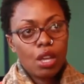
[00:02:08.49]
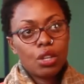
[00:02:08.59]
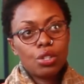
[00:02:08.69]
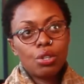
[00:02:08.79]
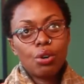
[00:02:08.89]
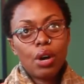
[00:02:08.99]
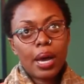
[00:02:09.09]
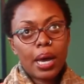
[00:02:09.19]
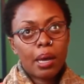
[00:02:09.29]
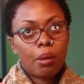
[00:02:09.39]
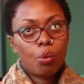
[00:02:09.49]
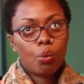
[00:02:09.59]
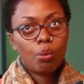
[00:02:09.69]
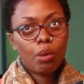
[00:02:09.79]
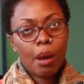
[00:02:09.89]
So
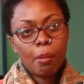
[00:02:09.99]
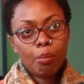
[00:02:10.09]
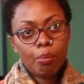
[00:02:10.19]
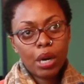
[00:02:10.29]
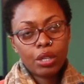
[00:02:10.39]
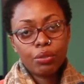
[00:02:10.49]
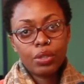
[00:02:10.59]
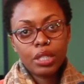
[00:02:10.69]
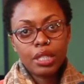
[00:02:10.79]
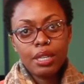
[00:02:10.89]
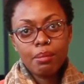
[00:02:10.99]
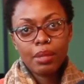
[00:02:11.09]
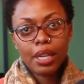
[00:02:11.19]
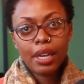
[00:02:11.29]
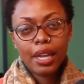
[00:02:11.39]
I'm part of the team
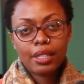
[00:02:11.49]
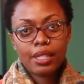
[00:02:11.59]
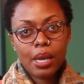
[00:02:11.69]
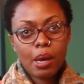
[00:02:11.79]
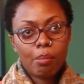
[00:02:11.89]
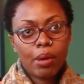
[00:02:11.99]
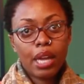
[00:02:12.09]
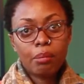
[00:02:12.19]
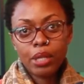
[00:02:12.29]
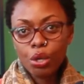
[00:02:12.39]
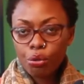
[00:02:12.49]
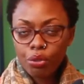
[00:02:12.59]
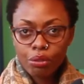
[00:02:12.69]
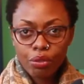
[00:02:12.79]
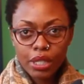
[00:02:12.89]
that heads up NBO
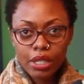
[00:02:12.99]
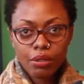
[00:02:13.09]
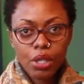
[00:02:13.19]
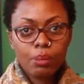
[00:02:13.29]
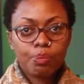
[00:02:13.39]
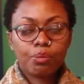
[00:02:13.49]
Film Festival,